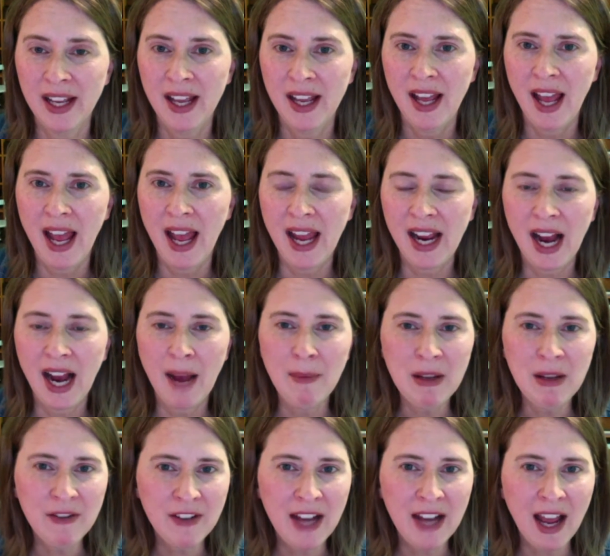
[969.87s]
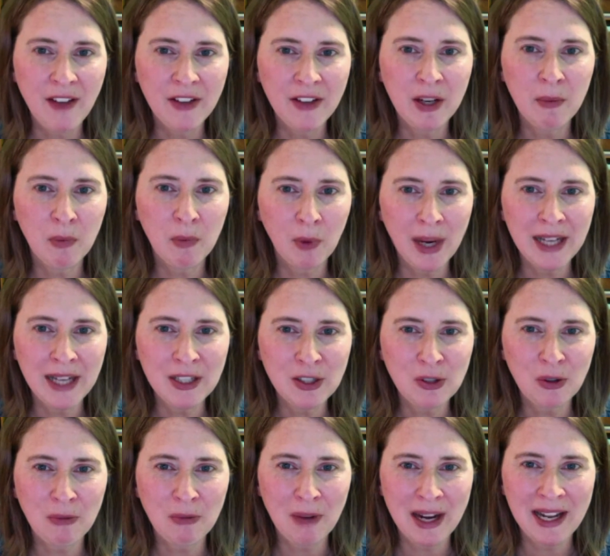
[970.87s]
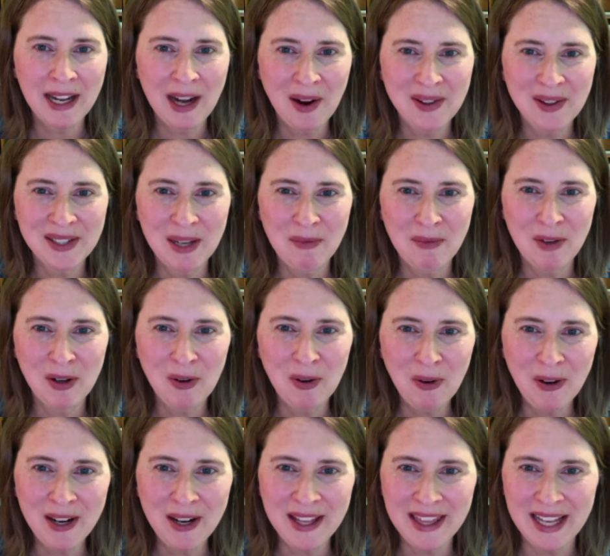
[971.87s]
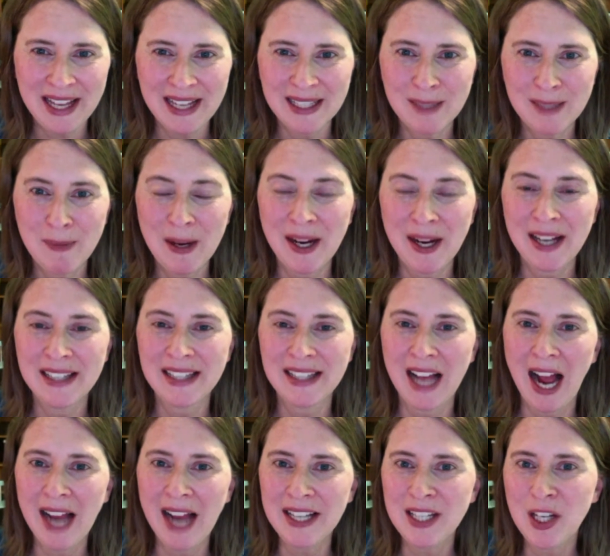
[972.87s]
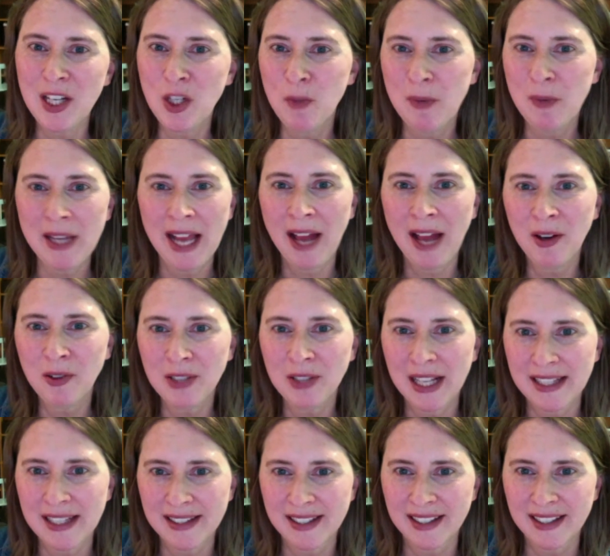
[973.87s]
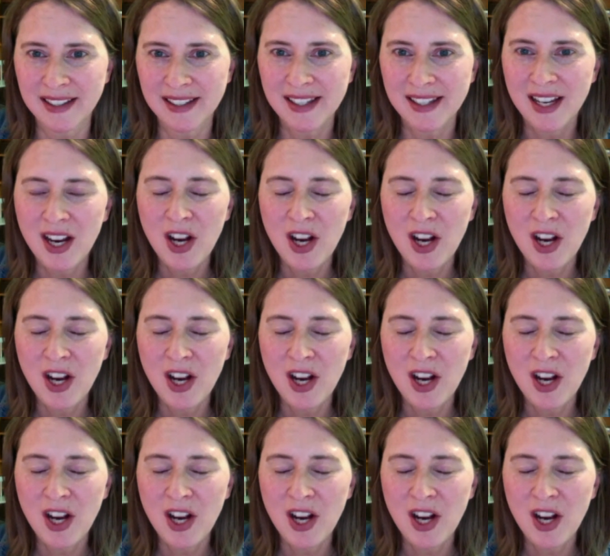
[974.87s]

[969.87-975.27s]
Hey, I'm even having a brainstorm right now as I'm recording this because I teach piano lessons.